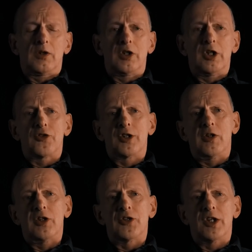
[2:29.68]
industrial
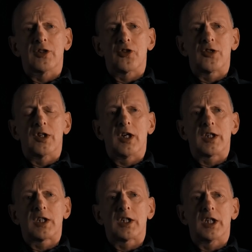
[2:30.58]
designers
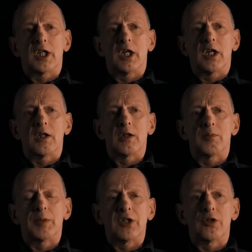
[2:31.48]
like Peter
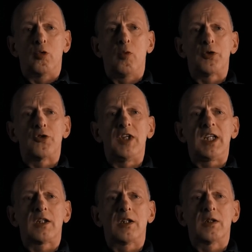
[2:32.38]

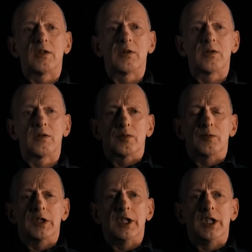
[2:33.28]
Opsvik.
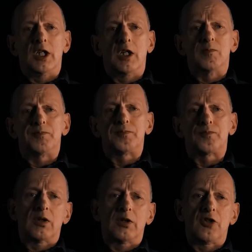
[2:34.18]
He
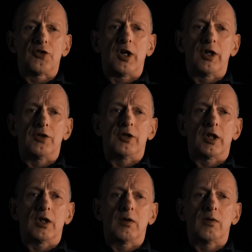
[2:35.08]
designed
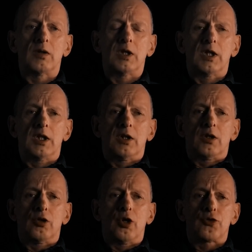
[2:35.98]

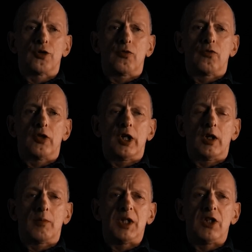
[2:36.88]
lots of
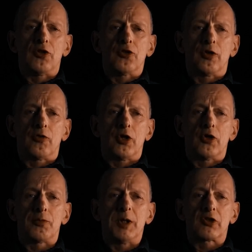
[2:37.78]
pieces
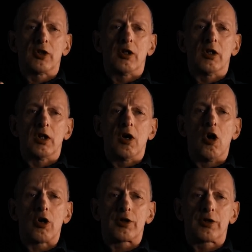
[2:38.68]
of special
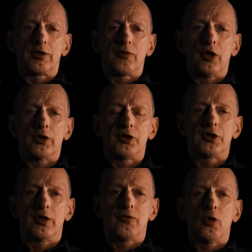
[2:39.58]
art
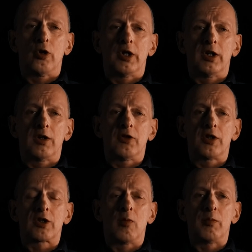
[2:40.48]
furniture for a
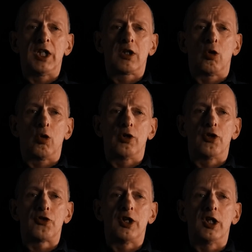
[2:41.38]
company called
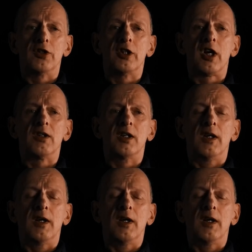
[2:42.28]
Cylindra,